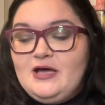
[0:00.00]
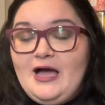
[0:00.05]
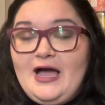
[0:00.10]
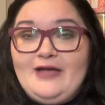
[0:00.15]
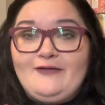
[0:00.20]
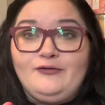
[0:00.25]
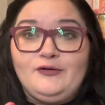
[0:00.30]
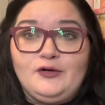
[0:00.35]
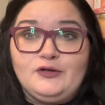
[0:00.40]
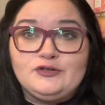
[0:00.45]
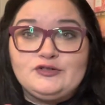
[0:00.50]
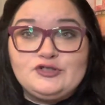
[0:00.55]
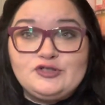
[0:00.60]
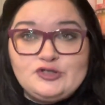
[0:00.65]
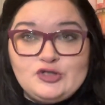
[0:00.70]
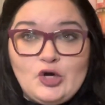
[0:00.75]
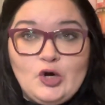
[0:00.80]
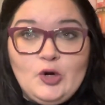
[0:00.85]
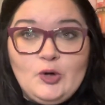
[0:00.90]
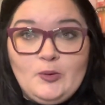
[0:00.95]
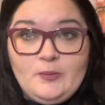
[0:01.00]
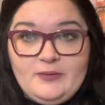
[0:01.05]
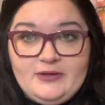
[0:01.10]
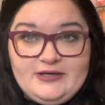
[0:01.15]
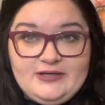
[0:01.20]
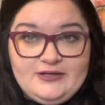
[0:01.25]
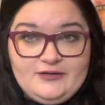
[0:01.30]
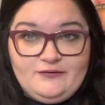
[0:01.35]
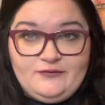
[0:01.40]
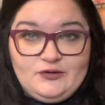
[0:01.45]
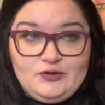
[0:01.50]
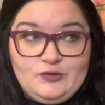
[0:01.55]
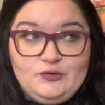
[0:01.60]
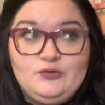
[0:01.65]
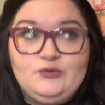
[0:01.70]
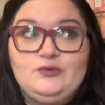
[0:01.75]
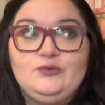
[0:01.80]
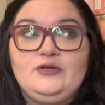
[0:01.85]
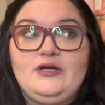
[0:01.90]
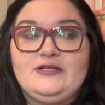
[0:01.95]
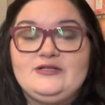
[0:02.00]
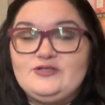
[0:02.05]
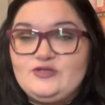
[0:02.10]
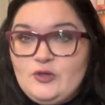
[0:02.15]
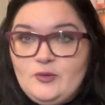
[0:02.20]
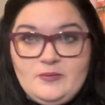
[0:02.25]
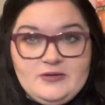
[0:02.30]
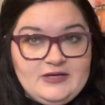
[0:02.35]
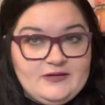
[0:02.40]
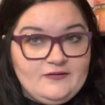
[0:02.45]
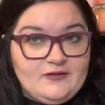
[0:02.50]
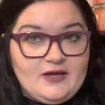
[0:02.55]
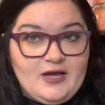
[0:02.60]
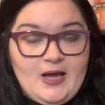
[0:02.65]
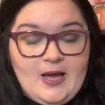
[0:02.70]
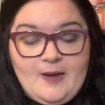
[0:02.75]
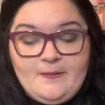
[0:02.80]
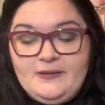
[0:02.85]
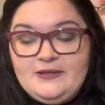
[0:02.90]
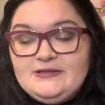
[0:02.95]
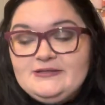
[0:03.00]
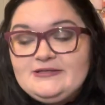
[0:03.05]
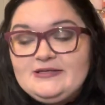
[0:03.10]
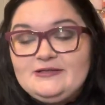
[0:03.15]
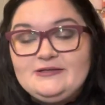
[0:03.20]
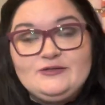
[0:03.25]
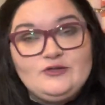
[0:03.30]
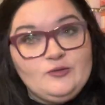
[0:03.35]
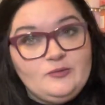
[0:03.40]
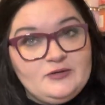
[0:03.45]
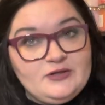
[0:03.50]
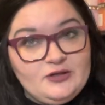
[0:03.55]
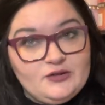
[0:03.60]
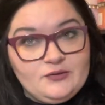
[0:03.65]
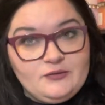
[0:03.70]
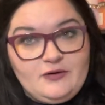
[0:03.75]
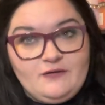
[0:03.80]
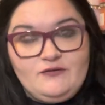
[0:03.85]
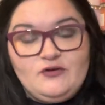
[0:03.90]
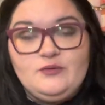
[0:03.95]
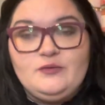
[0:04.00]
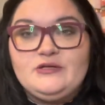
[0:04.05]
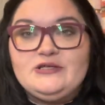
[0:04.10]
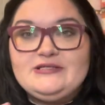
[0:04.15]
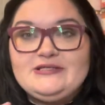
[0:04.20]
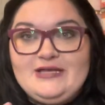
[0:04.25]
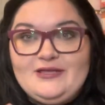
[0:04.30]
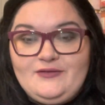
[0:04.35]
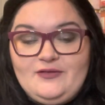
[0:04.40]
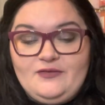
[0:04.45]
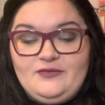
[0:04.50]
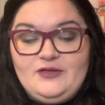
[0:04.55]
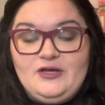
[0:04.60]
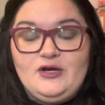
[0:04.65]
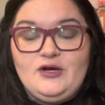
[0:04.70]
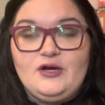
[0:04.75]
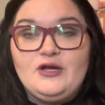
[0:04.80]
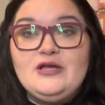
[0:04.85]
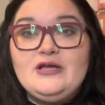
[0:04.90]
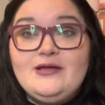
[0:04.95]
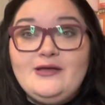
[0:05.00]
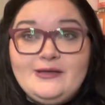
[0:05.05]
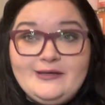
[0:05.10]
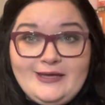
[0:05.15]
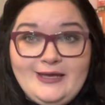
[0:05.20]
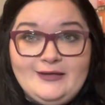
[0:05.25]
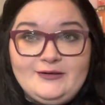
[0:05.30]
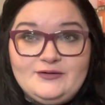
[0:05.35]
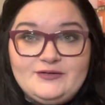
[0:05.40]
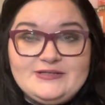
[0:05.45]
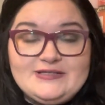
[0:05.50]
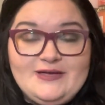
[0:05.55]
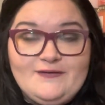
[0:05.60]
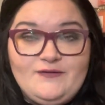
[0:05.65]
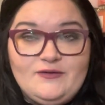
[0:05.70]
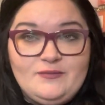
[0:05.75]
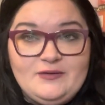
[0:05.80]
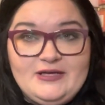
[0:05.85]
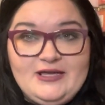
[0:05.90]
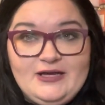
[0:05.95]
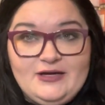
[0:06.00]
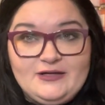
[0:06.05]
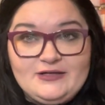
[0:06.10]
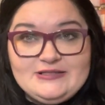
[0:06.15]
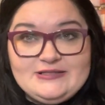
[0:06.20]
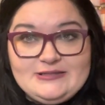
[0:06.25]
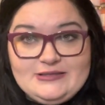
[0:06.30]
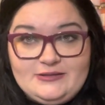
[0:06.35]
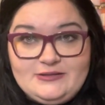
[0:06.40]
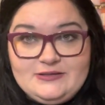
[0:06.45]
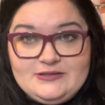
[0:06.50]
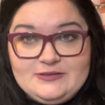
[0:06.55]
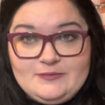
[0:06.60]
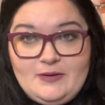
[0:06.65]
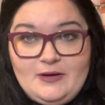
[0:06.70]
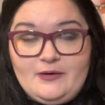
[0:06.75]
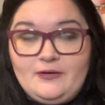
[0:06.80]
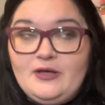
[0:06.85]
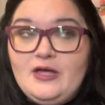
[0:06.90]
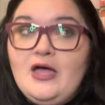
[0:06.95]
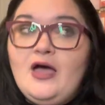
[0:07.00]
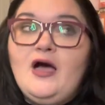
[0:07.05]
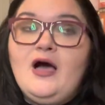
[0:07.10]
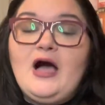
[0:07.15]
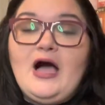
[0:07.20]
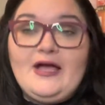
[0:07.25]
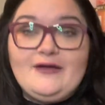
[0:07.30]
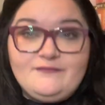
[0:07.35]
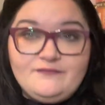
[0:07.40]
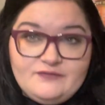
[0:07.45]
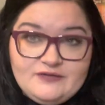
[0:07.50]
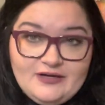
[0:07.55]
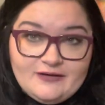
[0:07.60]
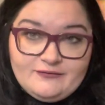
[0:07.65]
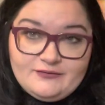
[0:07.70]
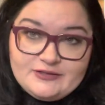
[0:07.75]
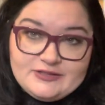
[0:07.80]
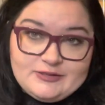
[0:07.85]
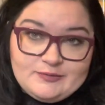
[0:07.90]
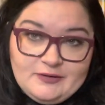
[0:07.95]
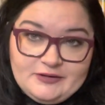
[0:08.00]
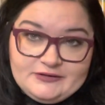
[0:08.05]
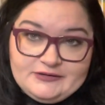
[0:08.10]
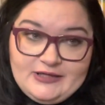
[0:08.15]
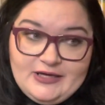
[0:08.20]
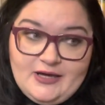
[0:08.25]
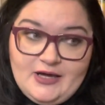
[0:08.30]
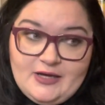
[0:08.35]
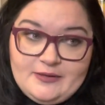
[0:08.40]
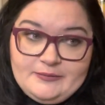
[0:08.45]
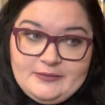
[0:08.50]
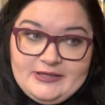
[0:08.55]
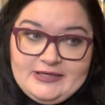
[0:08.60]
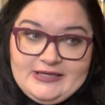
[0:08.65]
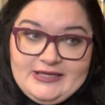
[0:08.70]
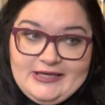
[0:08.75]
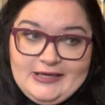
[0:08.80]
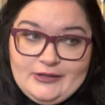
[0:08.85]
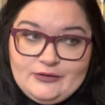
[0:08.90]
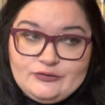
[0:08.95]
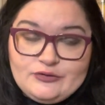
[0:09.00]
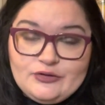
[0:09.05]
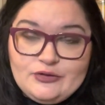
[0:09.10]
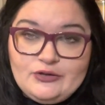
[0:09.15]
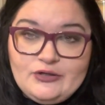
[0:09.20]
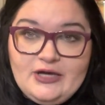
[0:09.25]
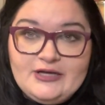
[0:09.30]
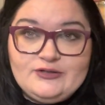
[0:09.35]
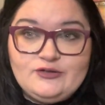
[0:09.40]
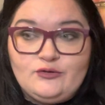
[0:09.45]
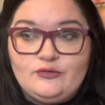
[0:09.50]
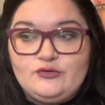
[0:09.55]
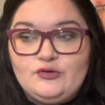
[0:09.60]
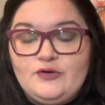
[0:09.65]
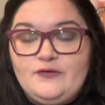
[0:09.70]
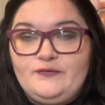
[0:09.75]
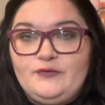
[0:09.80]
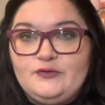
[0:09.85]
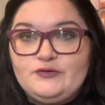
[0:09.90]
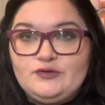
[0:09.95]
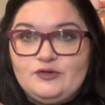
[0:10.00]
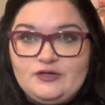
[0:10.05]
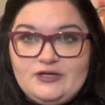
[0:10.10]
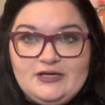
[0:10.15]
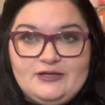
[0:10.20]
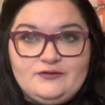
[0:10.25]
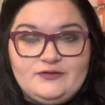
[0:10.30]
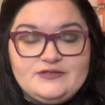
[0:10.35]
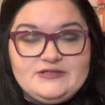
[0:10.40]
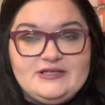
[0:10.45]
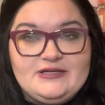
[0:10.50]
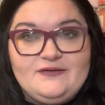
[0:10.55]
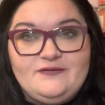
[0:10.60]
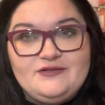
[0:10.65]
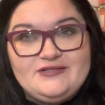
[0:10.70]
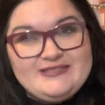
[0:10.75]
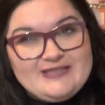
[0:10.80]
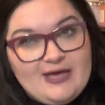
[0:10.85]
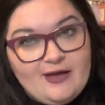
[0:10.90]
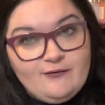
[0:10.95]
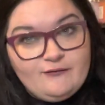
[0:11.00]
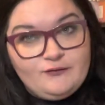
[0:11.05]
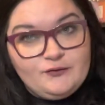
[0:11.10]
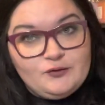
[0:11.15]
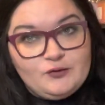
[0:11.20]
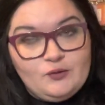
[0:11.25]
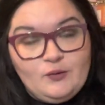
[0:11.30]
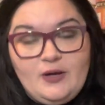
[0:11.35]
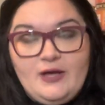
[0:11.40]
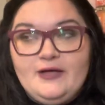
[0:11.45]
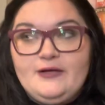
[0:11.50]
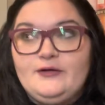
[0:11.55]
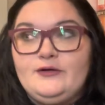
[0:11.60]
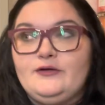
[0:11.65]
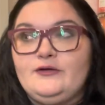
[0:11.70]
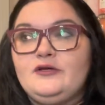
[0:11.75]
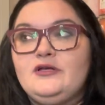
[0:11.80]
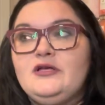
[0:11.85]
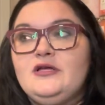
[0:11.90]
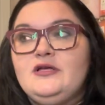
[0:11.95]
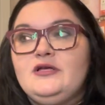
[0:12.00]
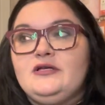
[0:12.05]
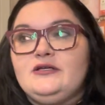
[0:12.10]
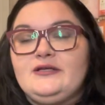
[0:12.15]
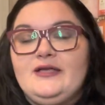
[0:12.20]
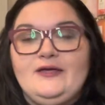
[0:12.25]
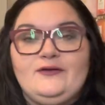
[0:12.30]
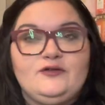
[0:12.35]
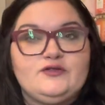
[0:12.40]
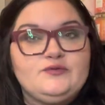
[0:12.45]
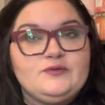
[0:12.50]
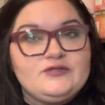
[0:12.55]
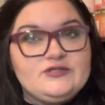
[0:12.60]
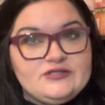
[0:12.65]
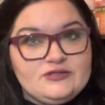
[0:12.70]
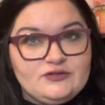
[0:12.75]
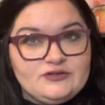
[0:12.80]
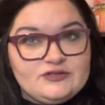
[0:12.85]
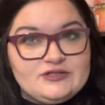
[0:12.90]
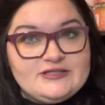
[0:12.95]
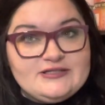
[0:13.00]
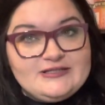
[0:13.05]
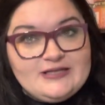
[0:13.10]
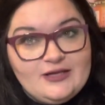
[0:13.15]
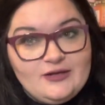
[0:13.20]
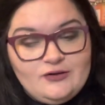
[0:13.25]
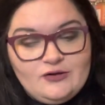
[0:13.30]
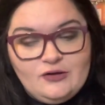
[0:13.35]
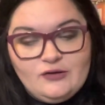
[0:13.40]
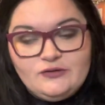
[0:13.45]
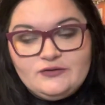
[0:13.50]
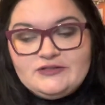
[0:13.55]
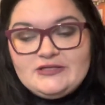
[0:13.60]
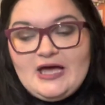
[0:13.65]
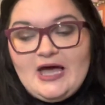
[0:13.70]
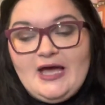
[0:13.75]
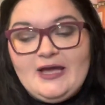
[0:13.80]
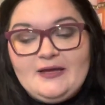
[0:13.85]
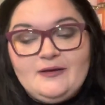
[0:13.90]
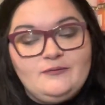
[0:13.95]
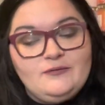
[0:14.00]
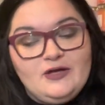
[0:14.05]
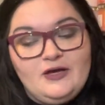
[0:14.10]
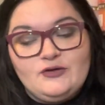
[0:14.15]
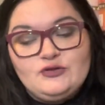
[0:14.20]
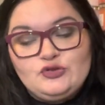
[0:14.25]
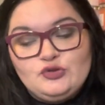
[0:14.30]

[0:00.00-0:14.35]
I've heard so many of you and so many in the comments and so many other reviewers say that their candles give them a kerosene smell. I've never smelled that on my candle. I don't know if those are candles that have sat for a while candles with certain scent notes. I am not